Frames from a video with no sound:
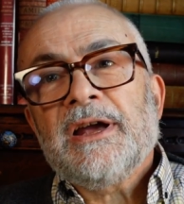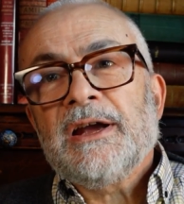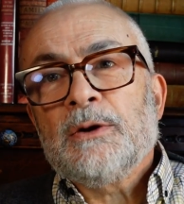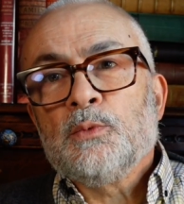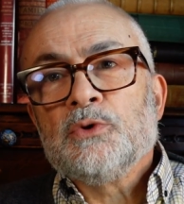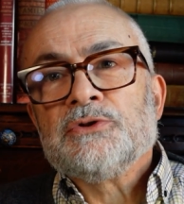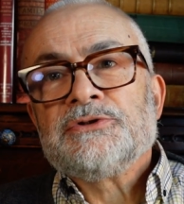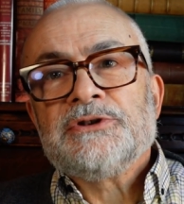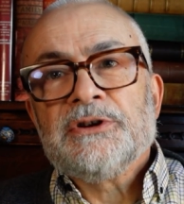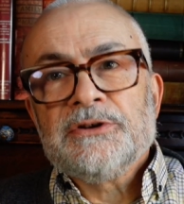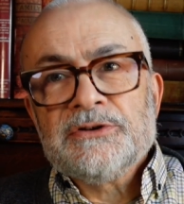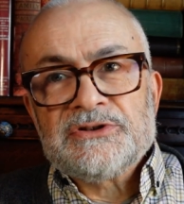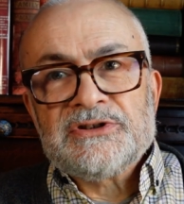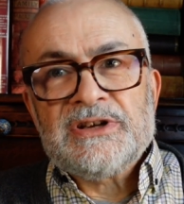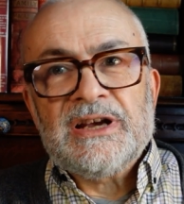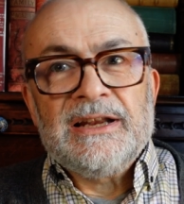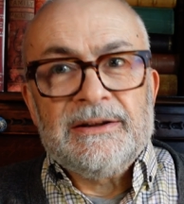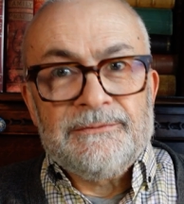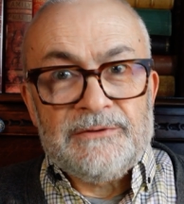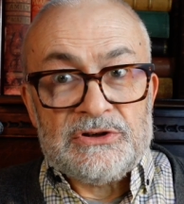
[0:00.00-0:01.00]
it wasn't on
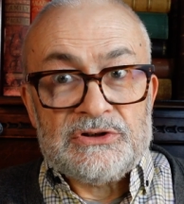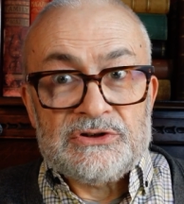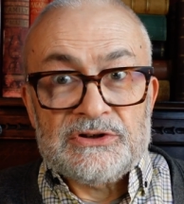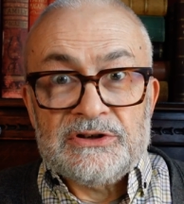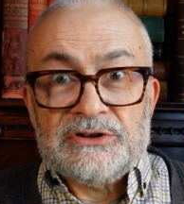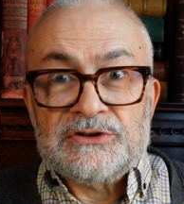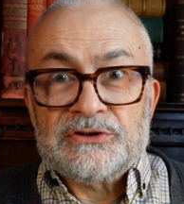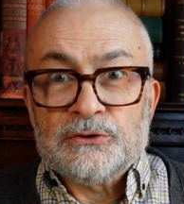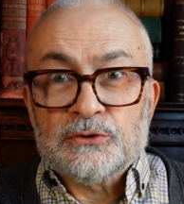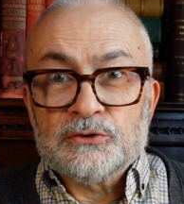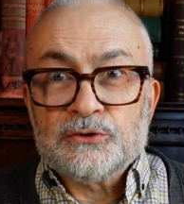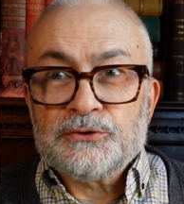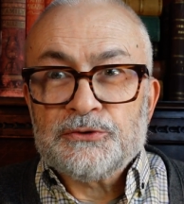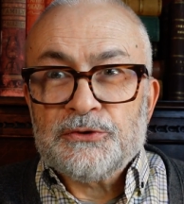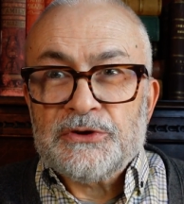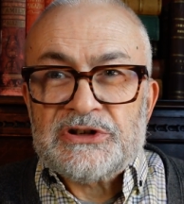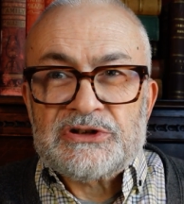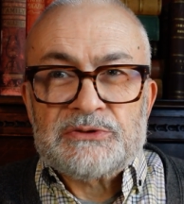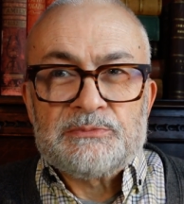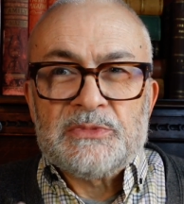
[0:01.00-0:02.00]
television until
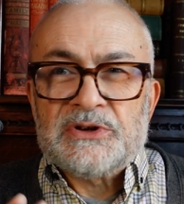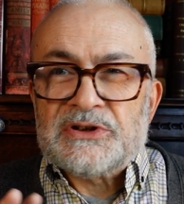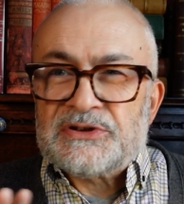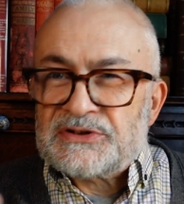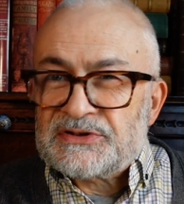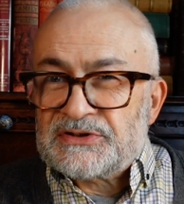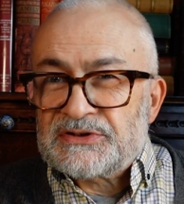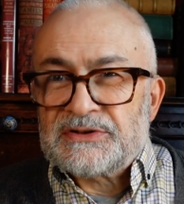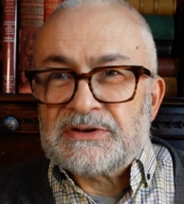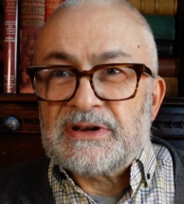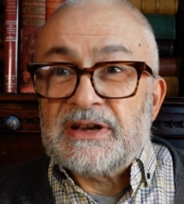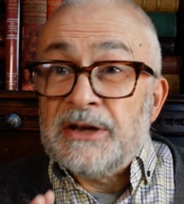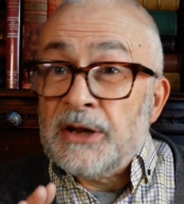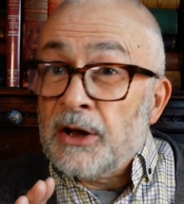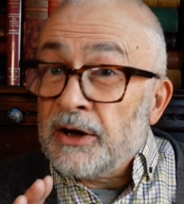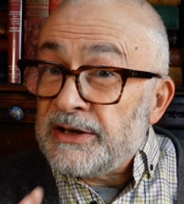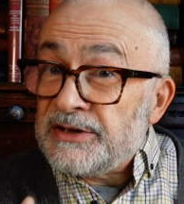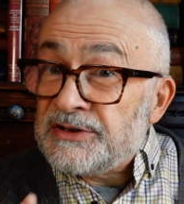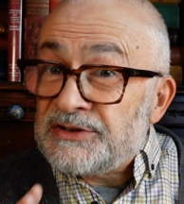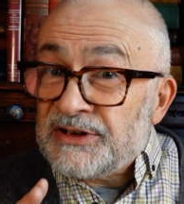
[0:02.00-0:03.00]
Christmas
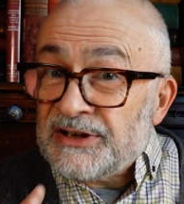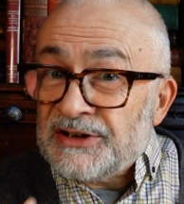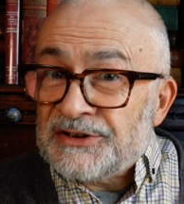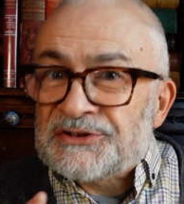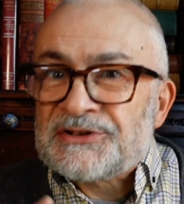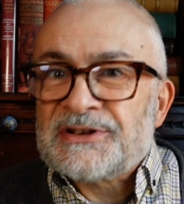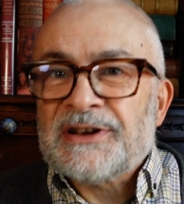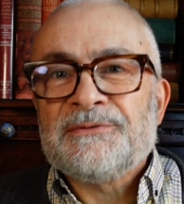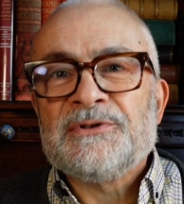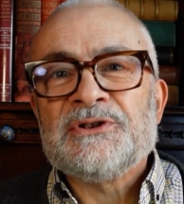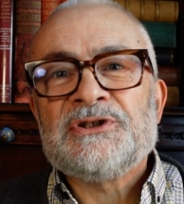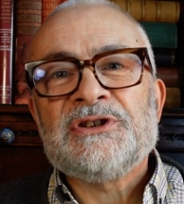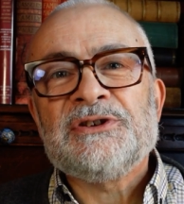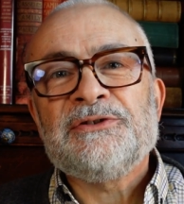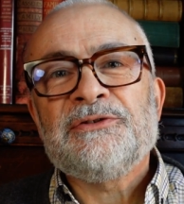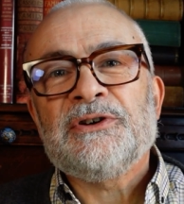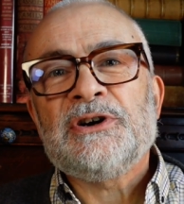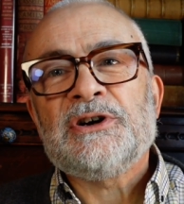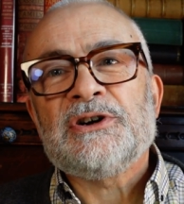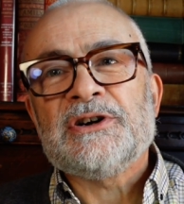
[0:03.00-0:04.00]

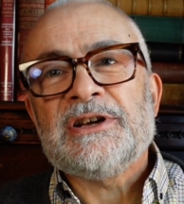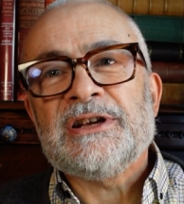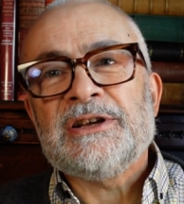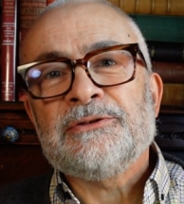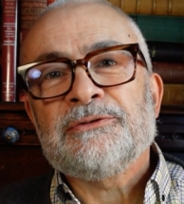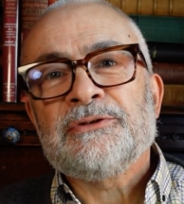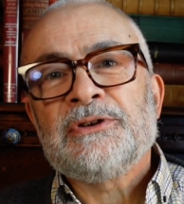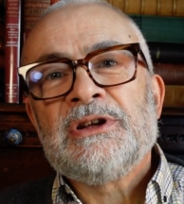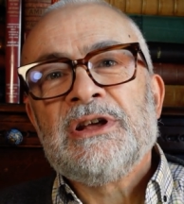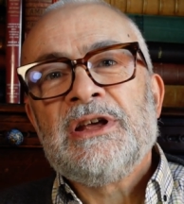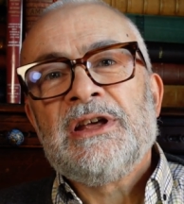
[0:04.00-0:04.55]
1975,